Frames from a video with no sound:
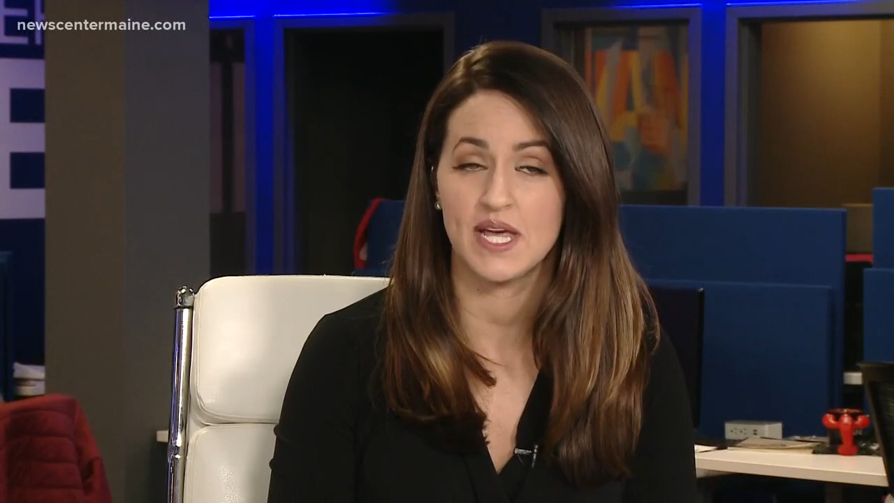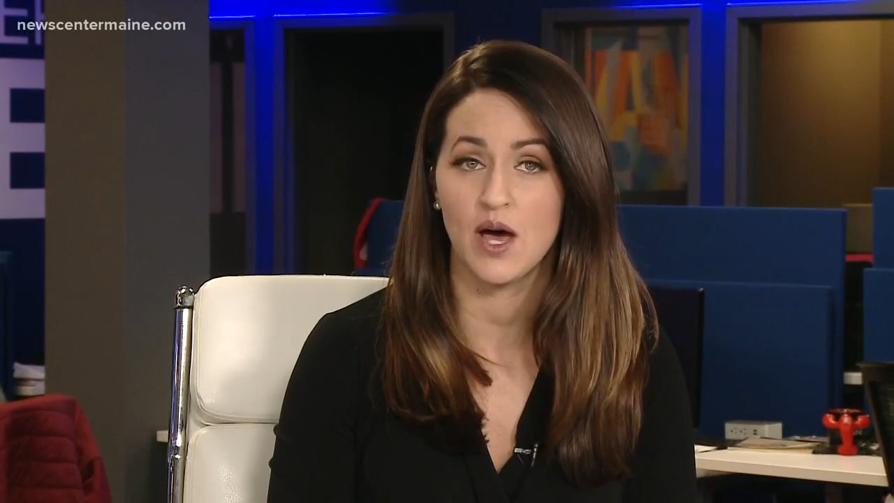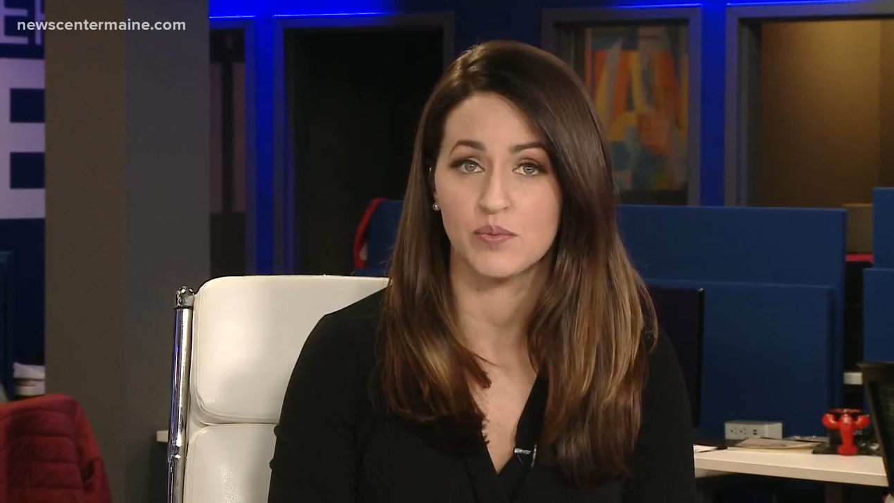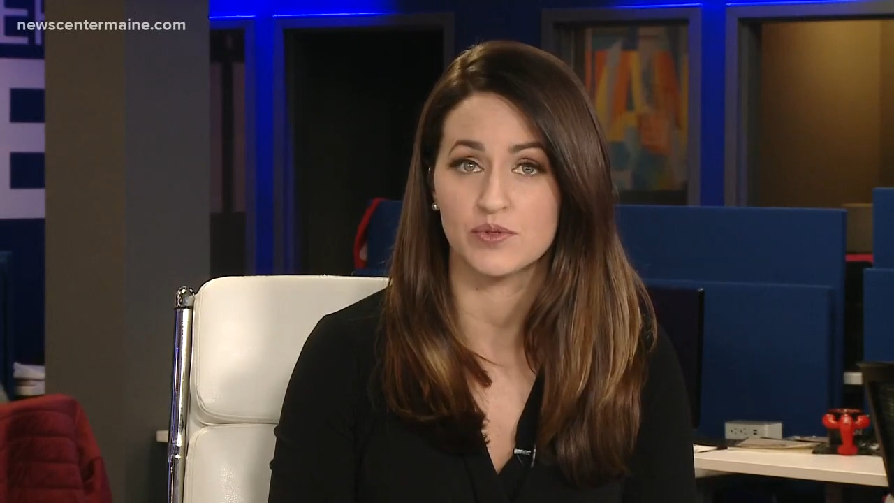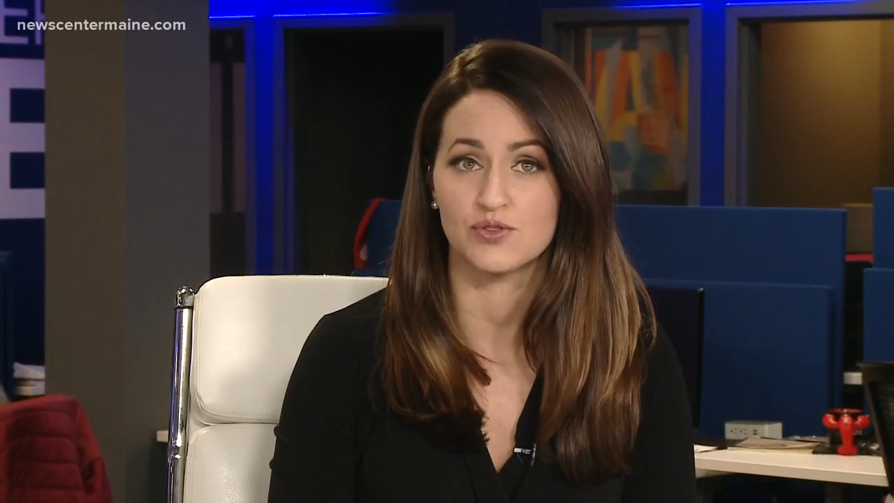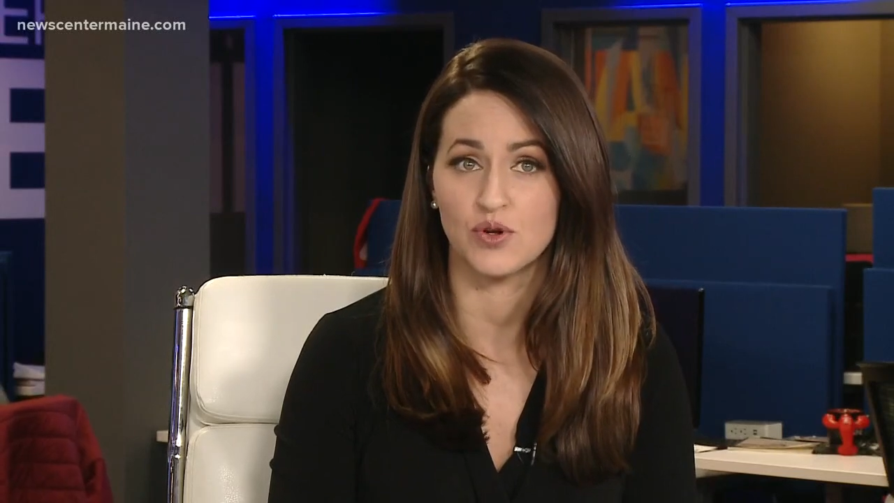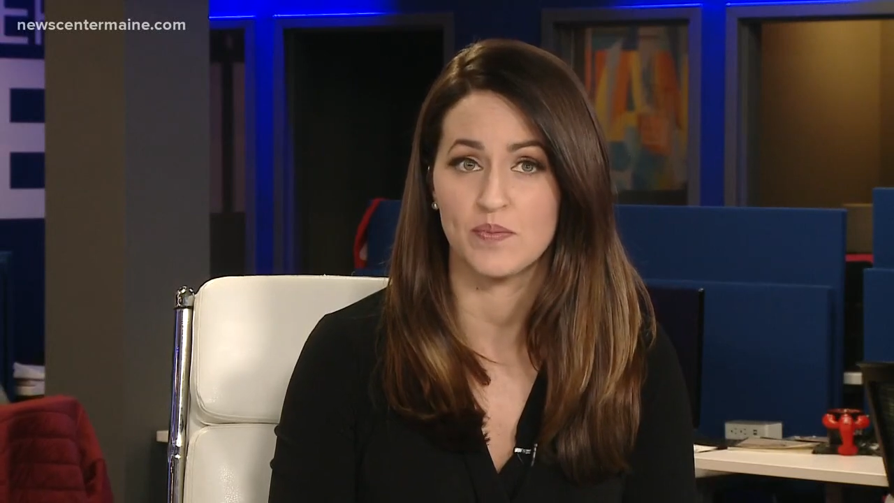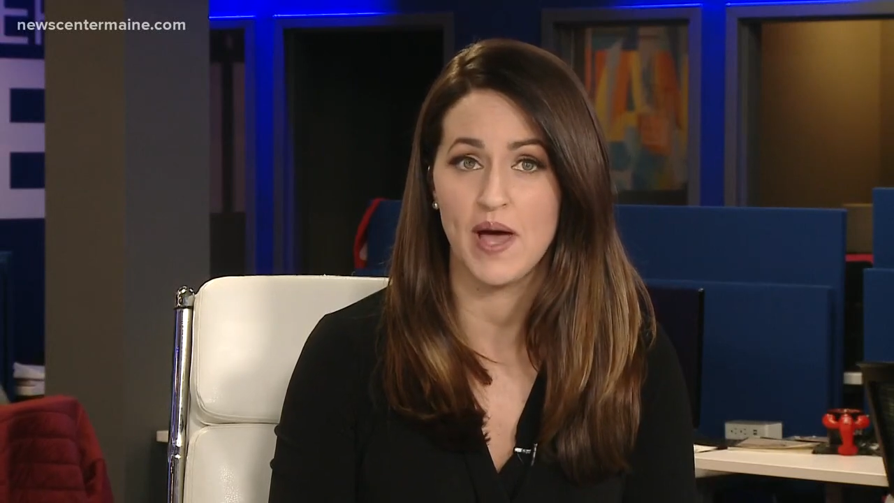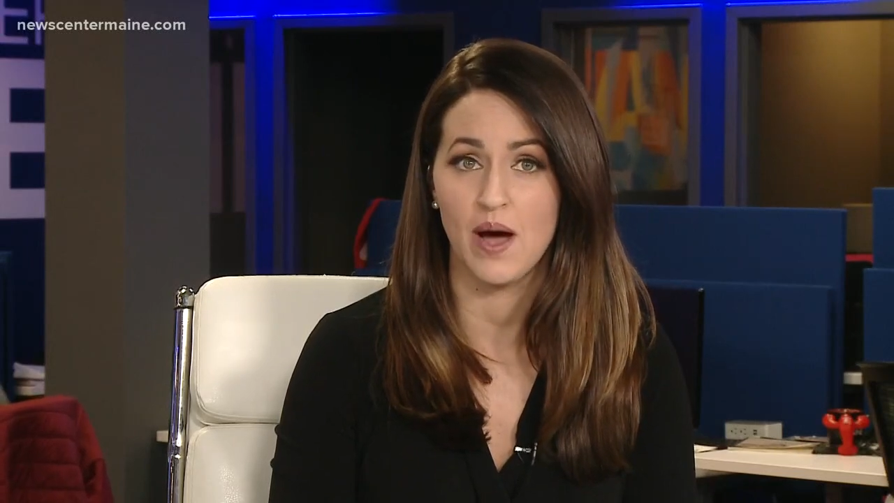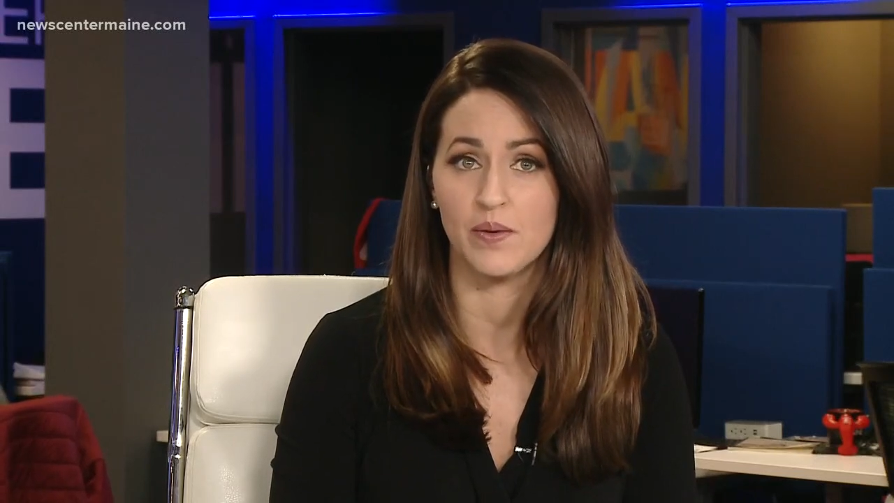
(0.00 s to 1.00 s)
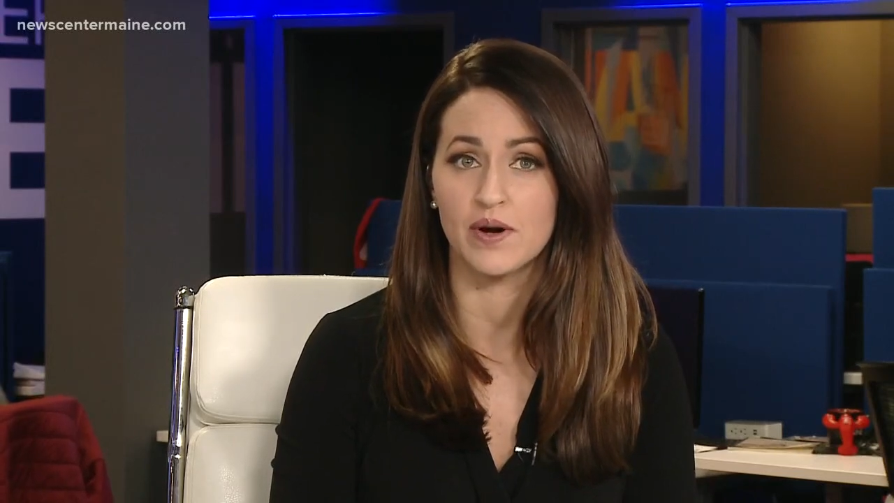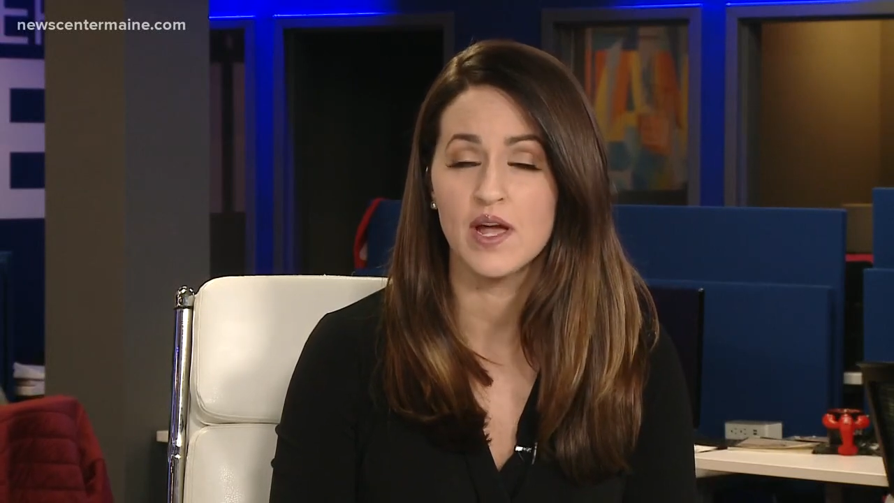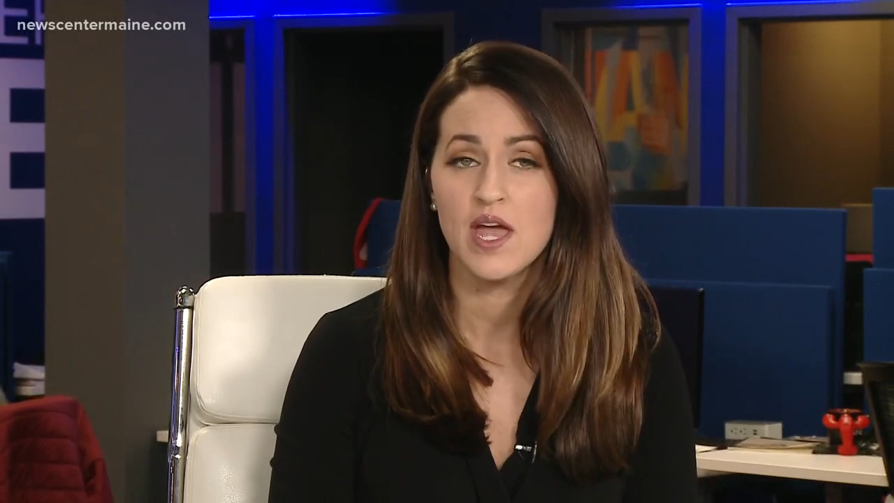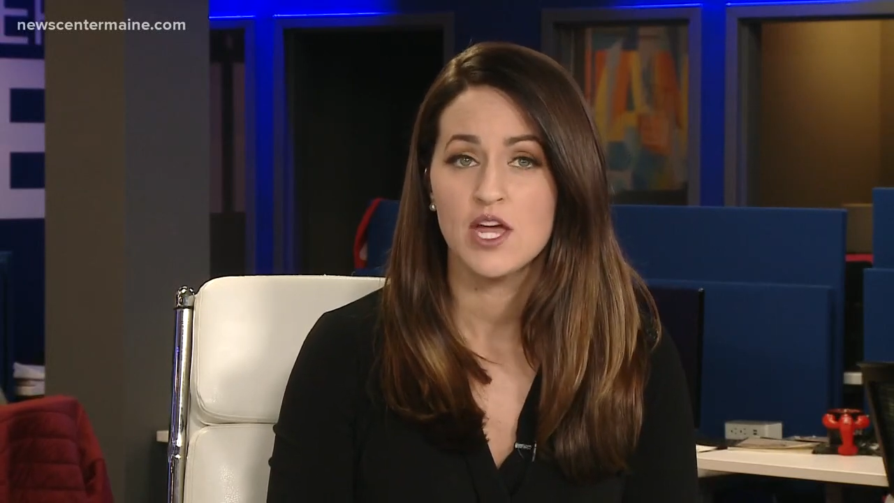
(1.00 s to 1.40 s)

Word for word: to help restore power